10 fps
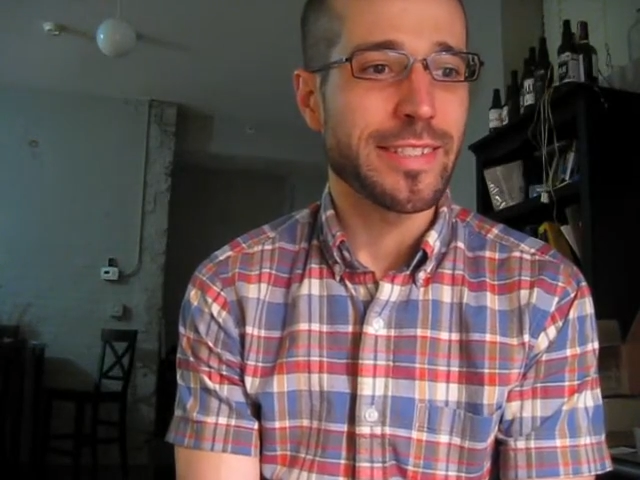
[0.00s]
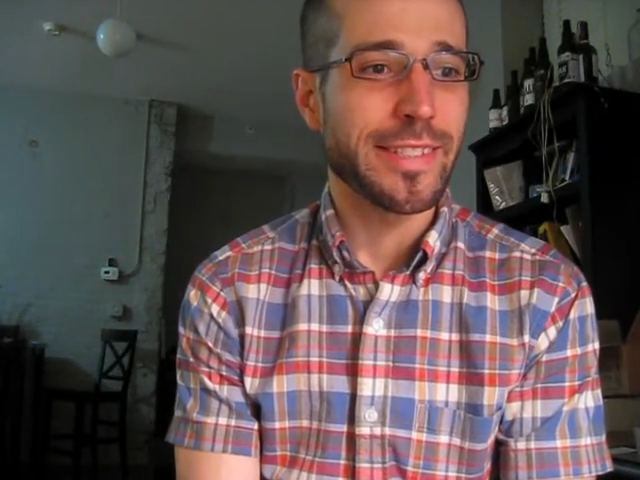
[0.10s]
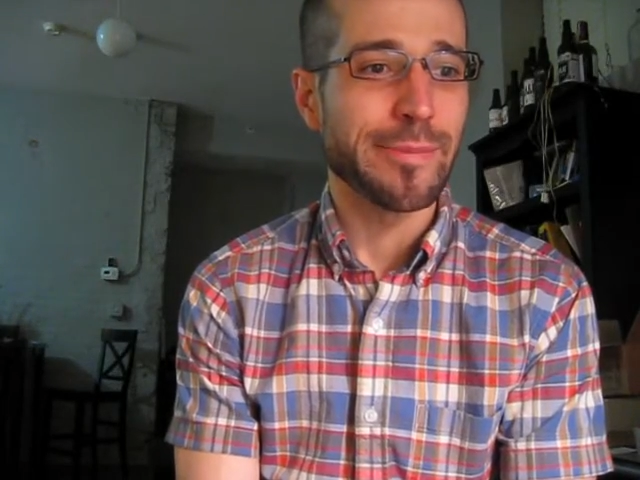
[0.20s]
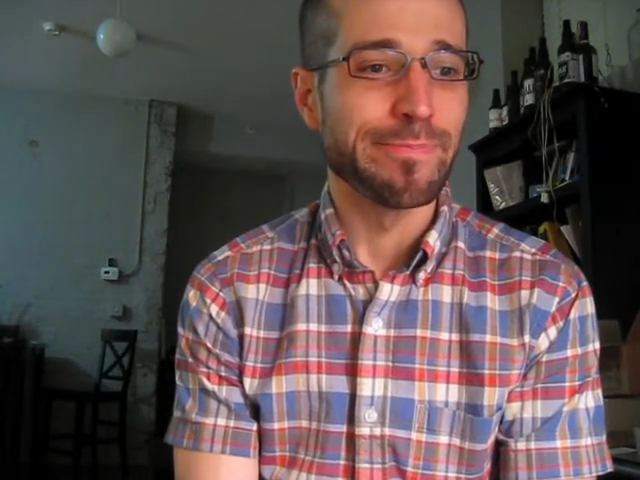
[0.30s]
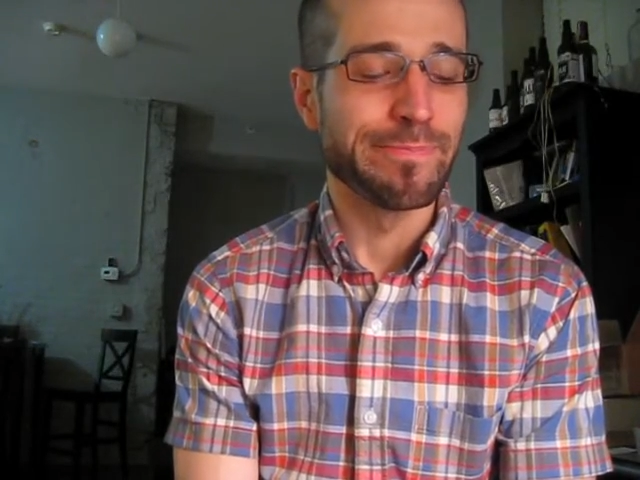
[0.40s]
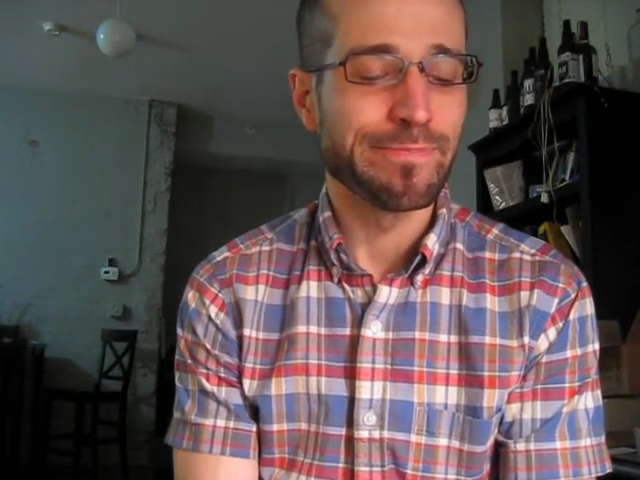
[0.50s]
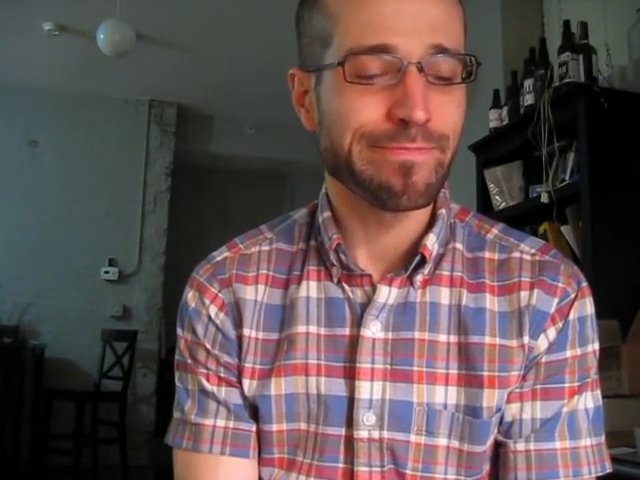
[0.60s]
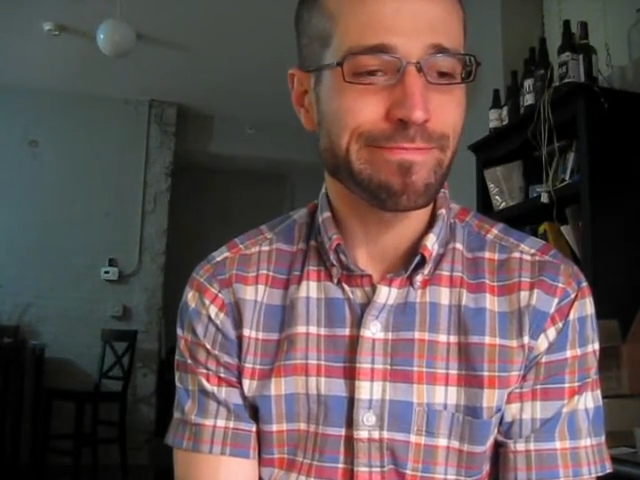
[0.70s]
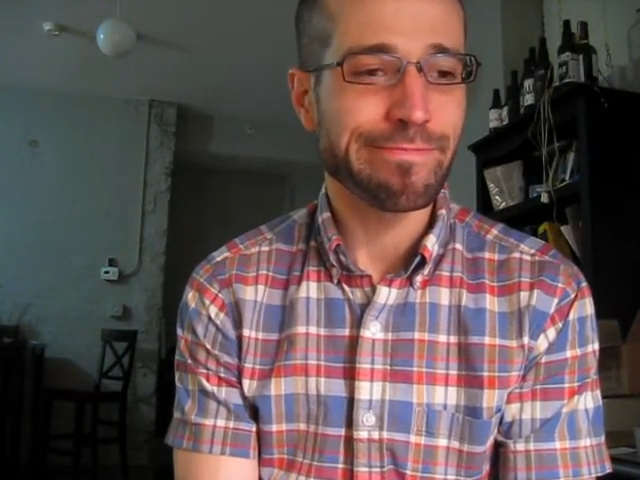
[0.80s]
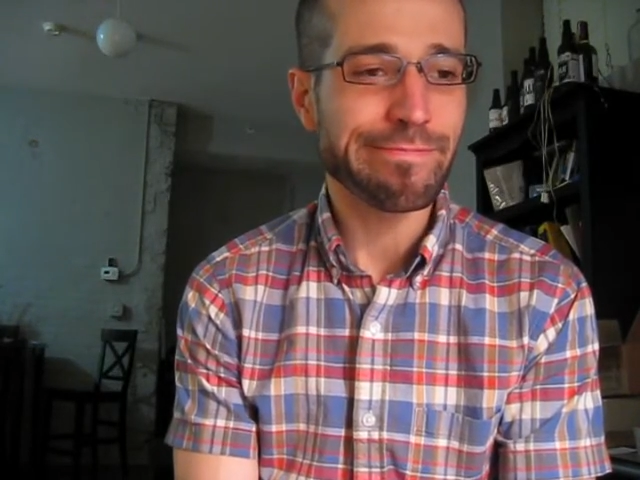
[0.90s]

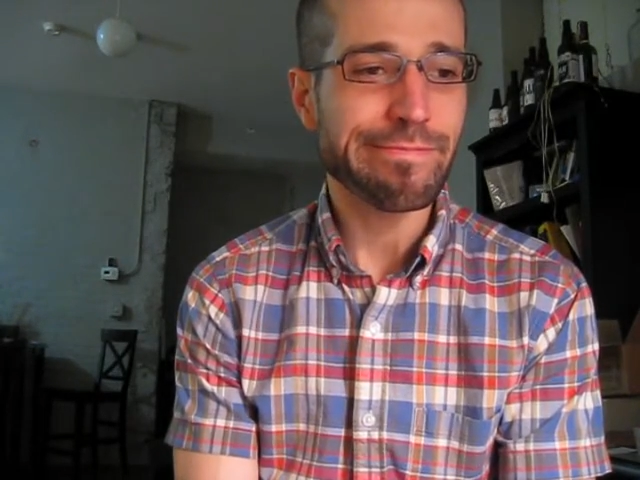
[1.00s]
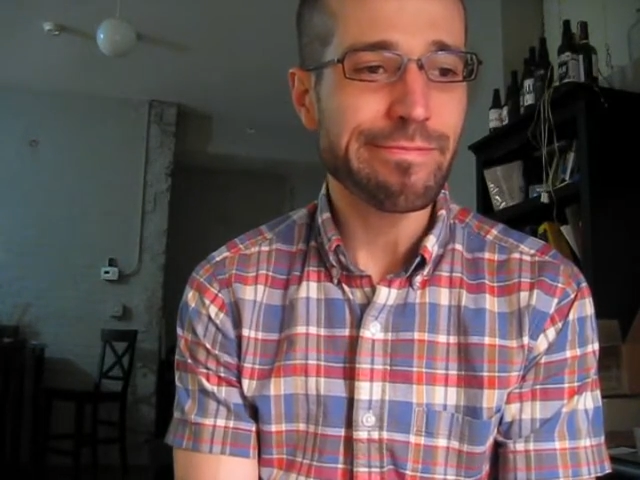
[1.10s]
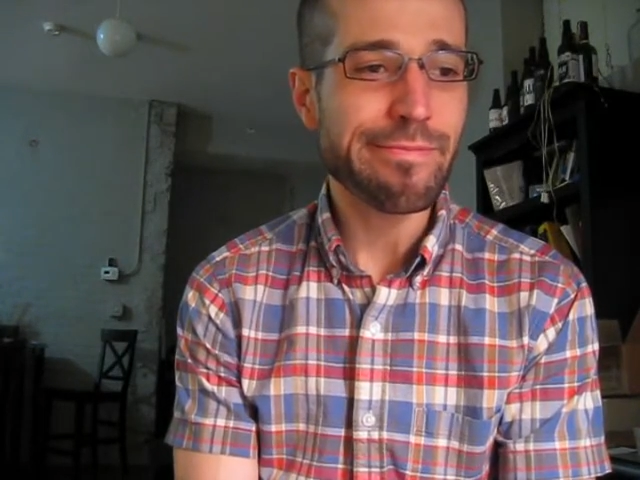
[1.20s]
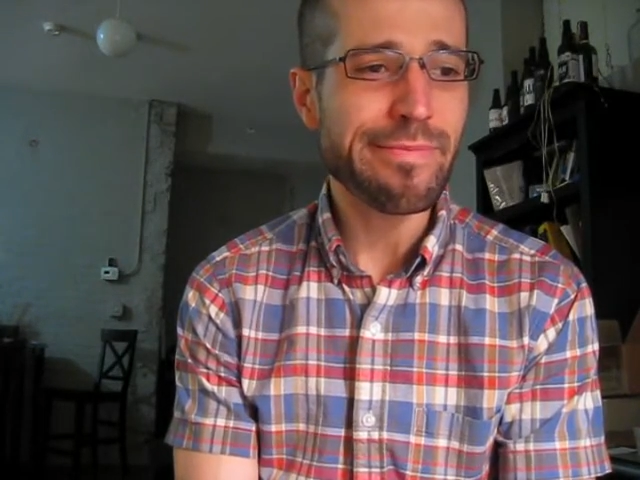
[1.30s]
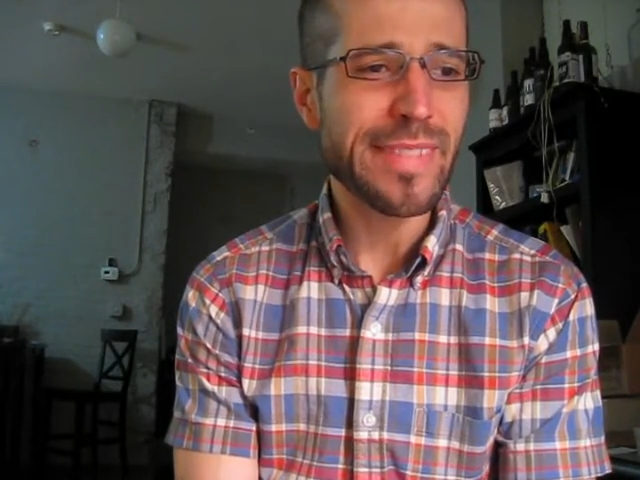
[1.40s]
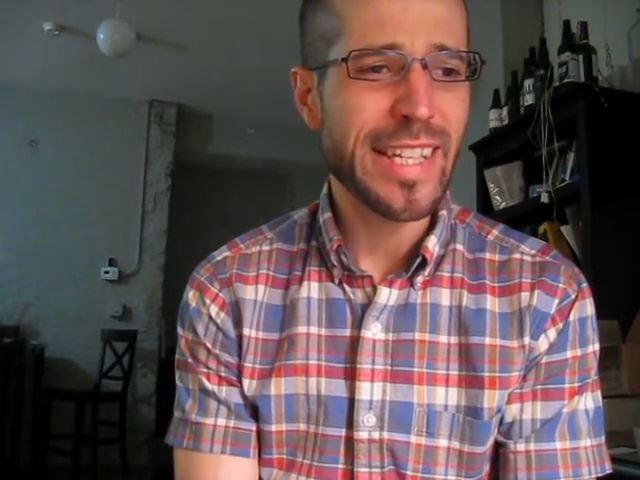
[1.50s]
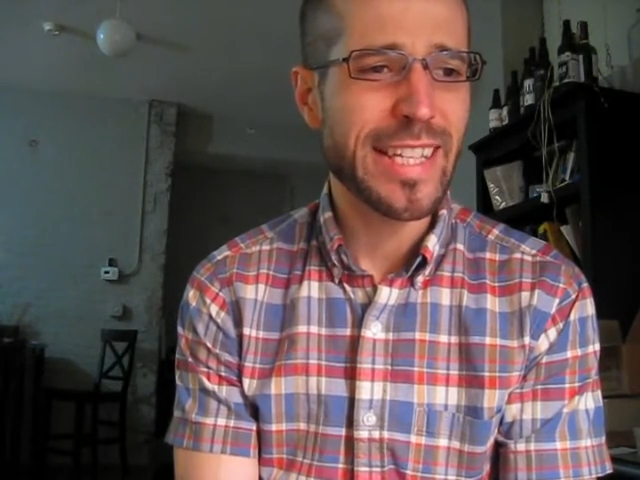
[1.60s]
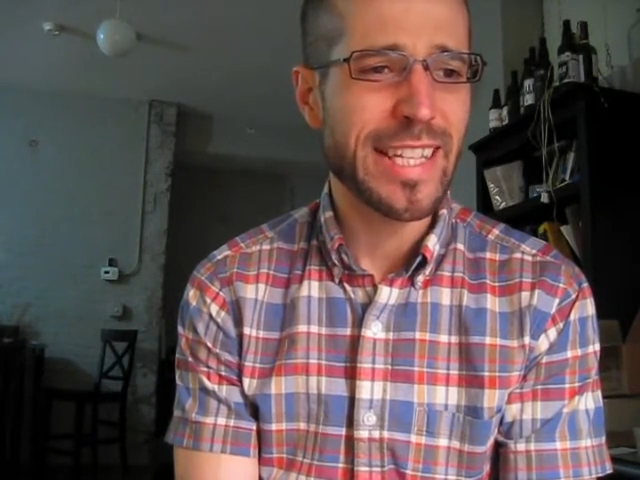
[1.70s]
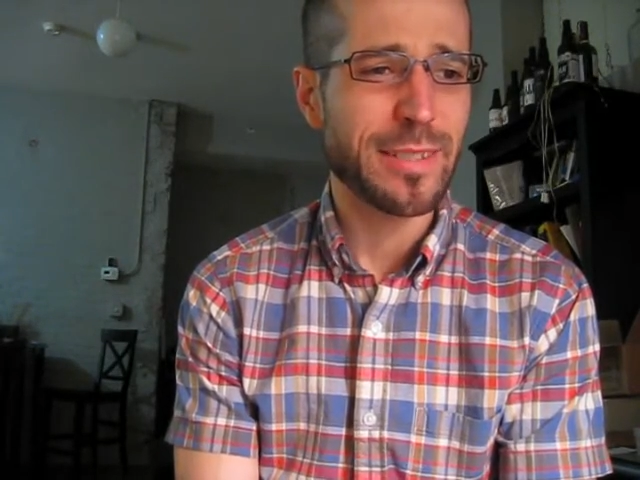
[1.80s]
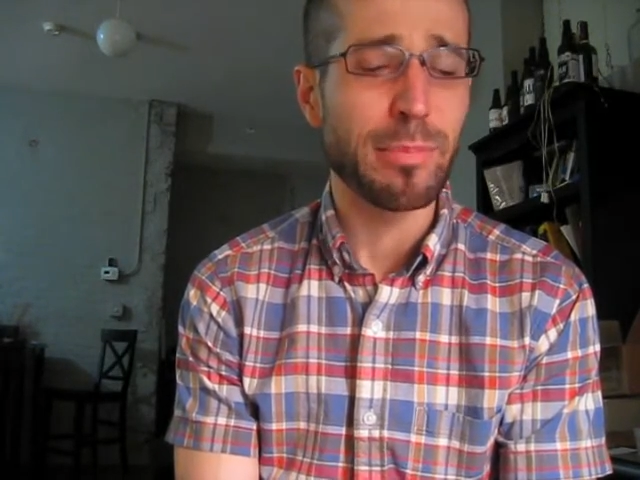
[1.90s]
It has a